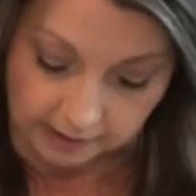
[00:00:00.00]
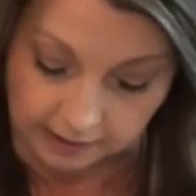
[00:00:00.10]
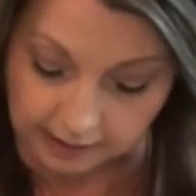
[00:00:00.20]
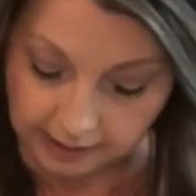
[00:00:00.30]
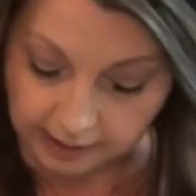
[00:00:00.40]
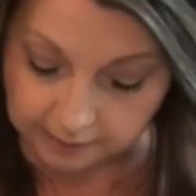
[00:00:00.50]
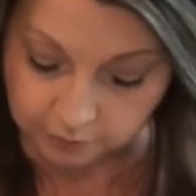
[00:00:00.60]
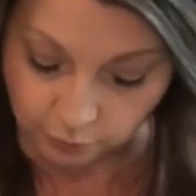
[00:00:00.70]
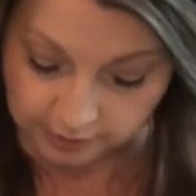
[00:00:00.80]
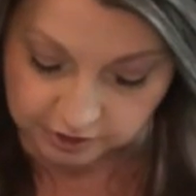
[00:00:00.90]
And I'm
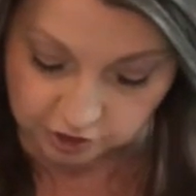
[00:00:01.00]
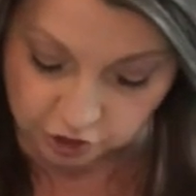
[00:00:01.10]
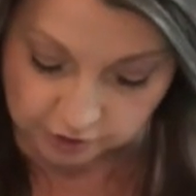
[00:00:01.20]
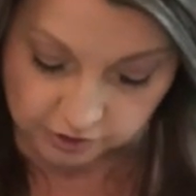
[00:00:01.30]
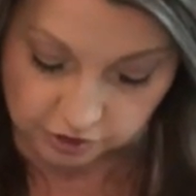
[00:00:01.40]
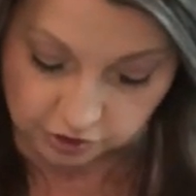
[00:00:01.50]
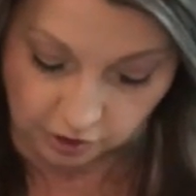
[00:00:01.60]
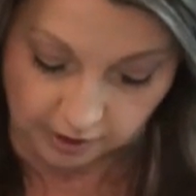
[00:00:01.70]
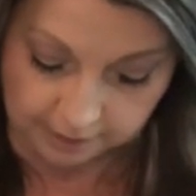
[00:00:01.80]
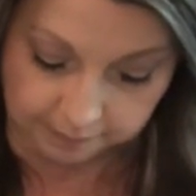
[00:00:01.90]
going to just
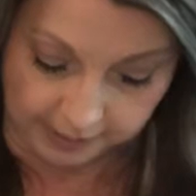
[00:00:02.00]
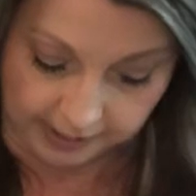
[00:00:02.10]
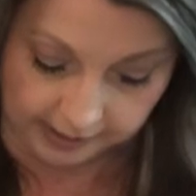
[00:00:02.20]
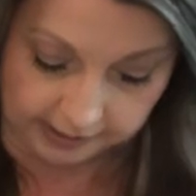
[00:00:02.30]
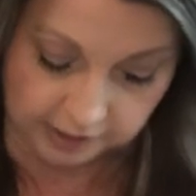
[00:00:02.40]
start by